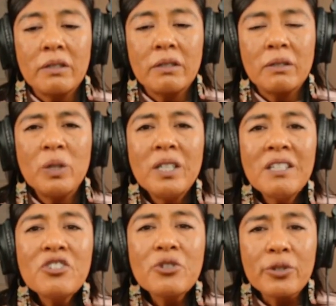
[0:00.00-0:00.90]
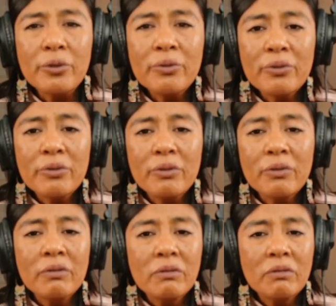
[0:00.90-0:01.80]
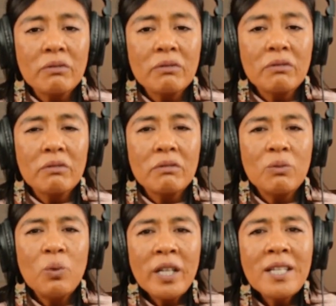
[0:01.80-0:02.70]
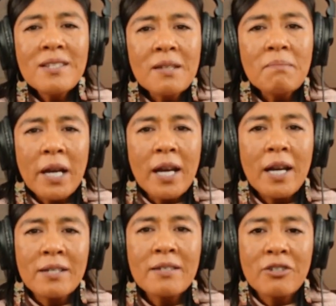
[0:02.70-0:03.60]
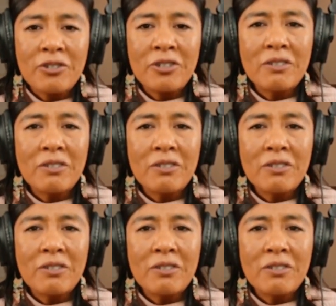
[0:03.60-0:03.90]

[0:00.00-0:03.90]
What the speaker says: What is true? What is in my highest good?